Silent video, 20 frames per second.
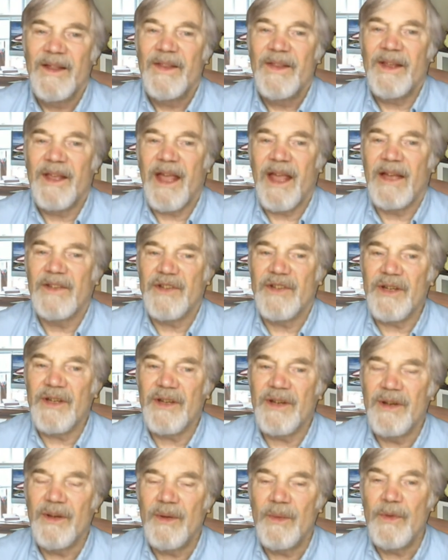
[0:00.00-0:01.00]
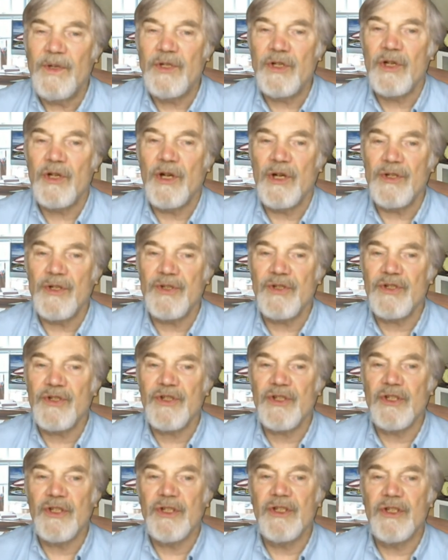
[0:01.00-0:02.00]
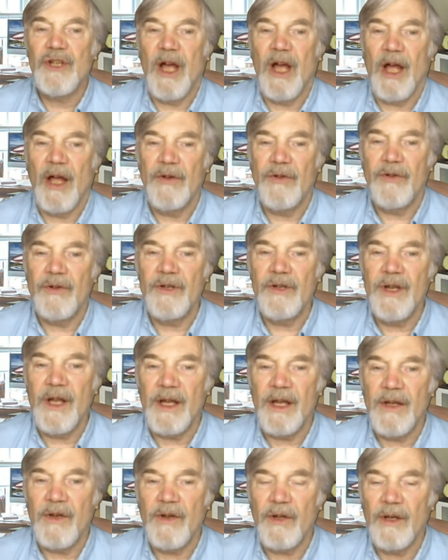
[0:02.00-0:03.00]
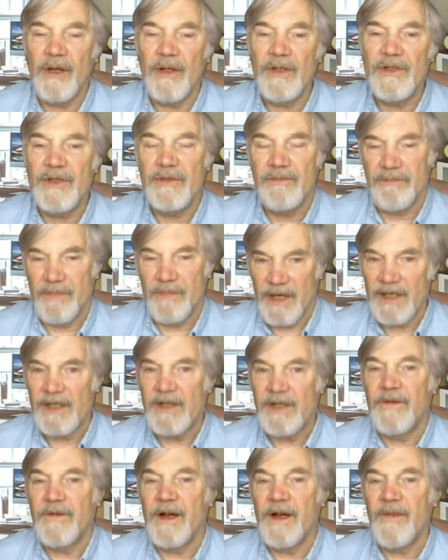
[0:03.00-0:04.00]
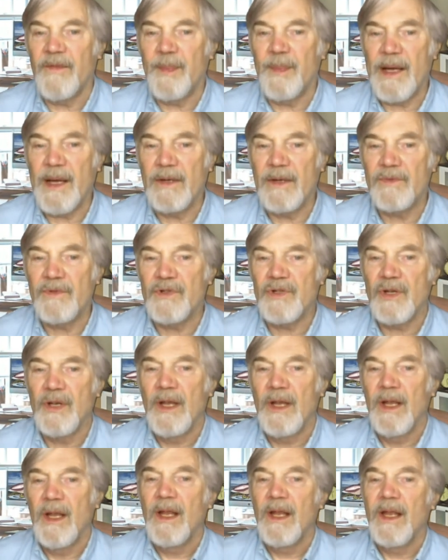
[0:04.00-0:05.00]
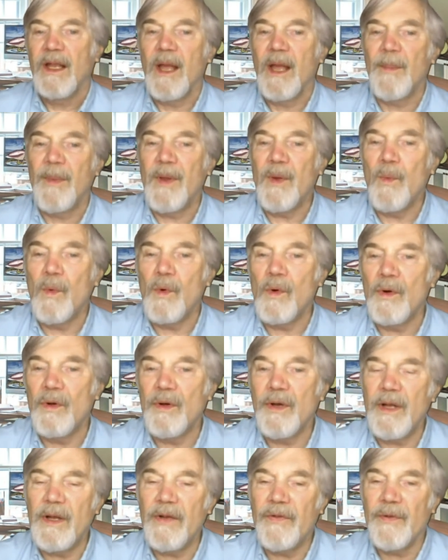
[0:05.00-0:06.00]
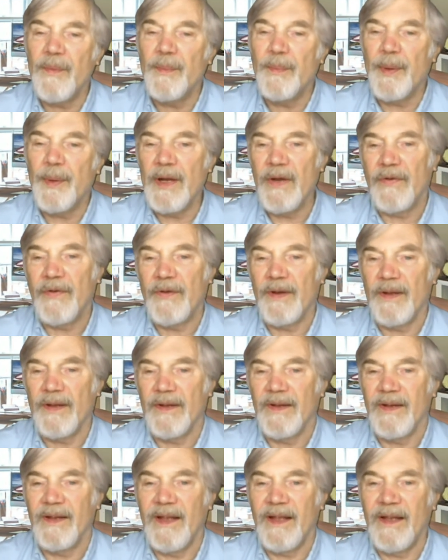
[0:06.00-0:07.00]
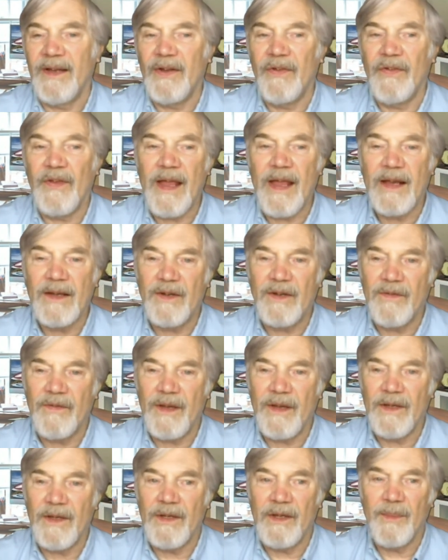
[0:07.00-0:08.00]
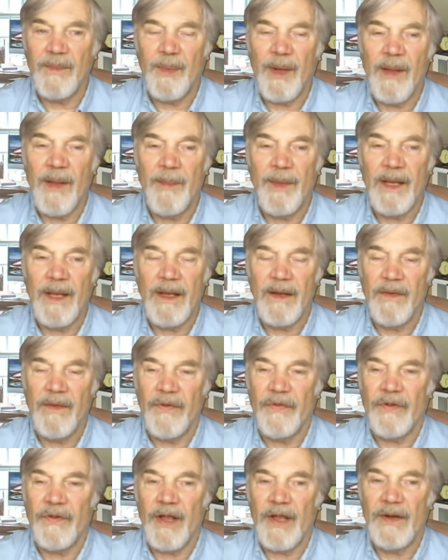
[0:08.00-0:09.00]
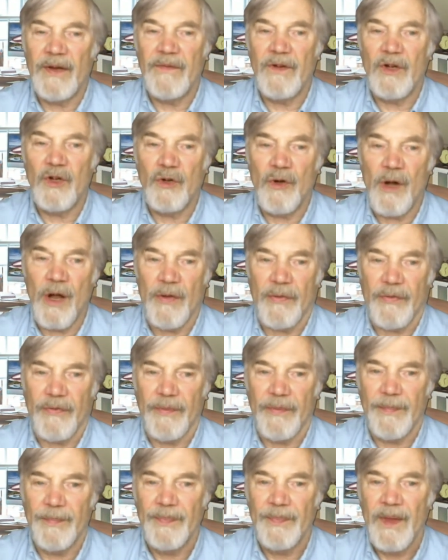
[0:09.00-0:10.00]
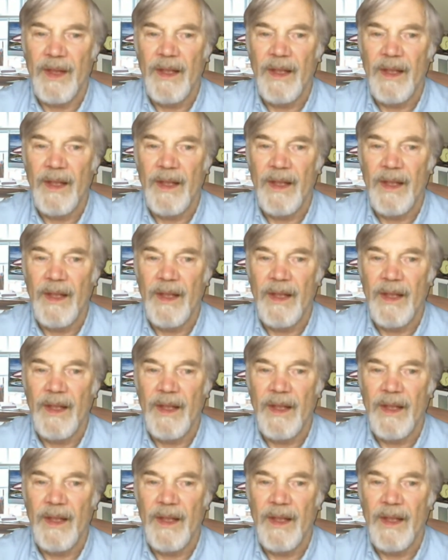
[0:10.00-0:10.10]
The gadget, which costs $109, £85, can be worn as a bracelet and is activated by making the sign of a cross.